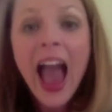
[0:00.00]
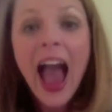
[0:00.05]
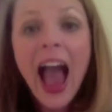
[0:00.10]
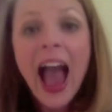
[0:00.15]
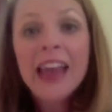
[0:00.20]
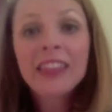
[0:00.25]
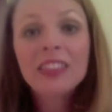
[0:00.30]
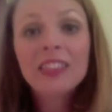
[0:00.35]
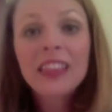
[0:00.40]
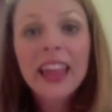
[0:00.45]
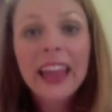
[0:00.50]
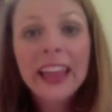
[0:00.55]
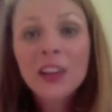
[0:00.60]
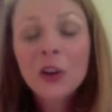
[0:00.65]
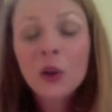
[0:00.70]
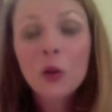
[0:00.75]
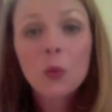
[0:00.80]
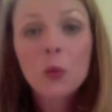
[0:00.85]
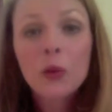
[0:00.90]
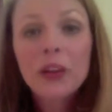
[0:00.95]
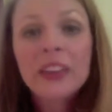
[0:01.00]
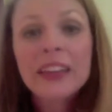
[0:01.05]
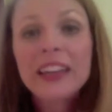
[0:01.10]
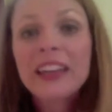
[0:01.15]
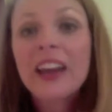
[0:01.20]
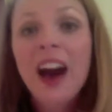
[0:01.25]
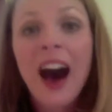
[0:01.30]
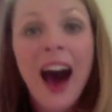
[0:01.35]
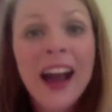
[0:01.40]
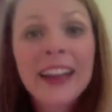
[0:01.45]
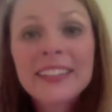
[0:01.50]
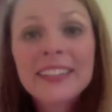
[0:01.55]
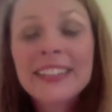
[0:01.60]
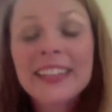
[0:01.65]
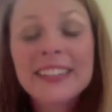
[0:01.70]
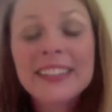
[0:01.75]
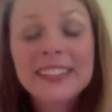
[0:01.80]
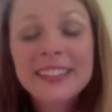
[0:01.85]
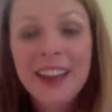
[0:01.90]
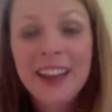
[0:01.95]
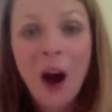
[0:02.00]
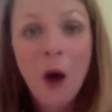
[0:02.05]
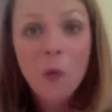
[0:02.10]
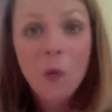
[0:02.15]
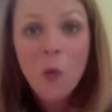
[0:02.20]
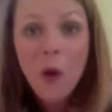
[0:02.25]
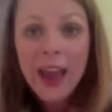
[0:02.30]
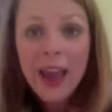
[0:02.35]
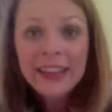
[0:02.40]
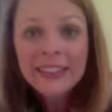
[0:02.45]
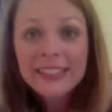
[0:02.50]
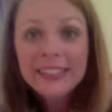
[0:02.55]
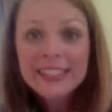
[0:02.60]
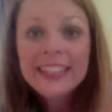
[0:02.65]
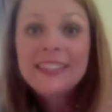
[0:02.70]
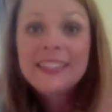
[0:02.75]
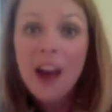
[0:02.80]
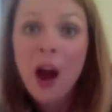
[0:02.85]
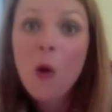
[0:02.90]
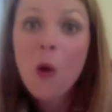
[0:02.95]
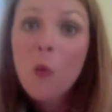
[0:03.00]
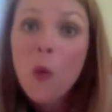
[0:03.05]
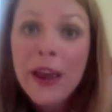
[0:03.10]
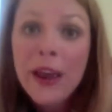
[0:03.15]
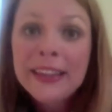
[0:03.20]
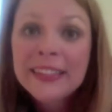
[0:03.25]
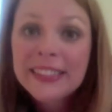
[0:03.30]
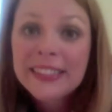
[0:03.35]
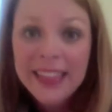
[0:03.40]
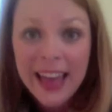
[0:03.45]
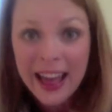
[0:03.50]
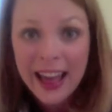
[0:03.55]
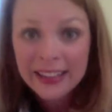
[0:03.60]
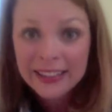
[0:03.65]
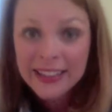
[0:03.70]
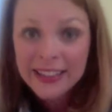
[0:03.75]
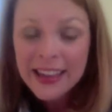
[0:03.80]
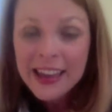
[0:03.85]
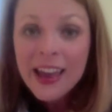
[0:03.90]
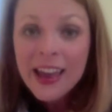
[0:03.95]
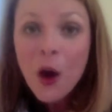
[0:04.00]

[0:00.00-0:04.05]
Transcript: And later, really, God did not waste that